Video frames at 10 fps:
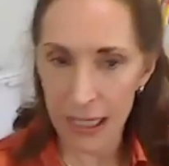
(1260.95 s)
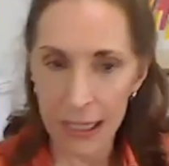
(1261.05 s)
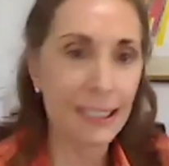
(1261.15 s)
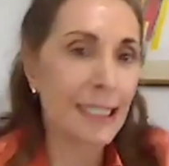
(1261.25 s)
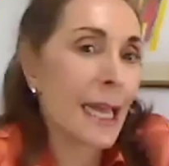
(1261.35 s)

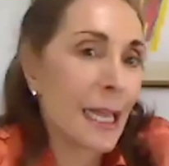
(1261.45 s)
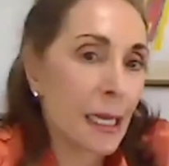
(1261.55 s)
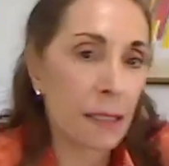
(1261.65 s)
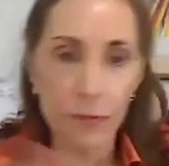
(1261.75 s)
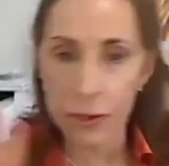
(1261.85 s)

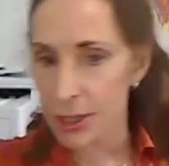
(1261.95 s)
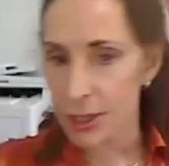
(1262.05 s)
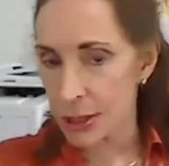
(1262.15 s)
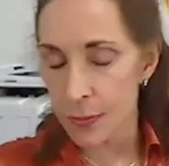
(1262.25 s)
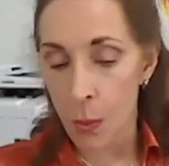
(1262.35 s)
today versus
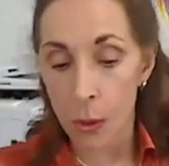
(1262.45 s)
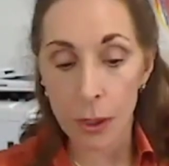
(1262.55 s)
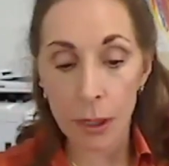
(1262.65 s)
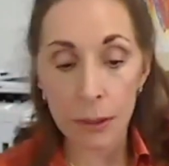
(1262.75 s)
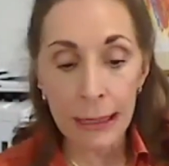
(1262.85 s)

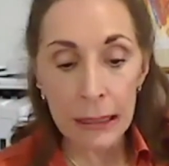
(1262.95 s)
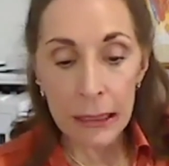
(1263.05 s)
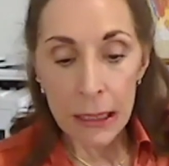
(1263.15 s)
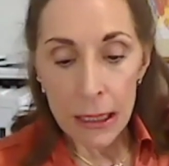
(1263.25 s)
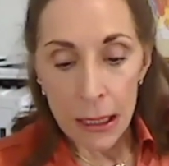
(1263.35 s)
tomorrow.
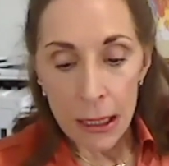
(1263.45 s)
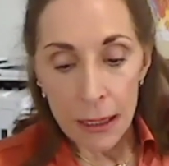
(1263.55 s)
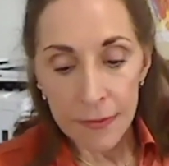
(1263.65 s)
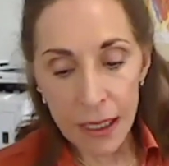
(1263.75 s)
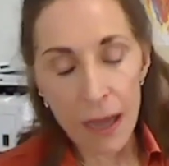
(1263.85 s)

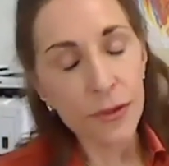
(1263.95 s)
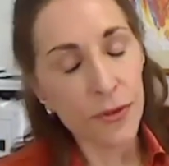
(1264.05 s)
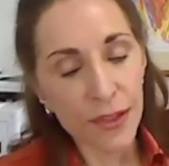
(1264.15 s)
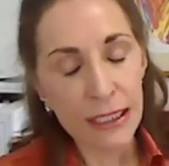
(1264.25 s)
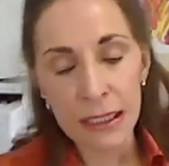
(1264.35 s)
The other
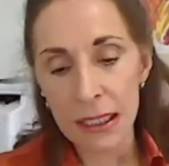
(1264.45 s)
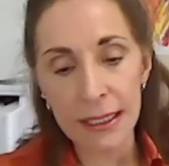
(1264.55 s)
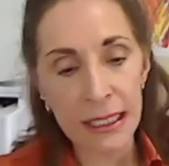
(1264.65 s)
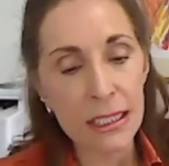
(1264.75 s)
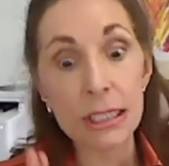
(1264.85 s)
thing that I think is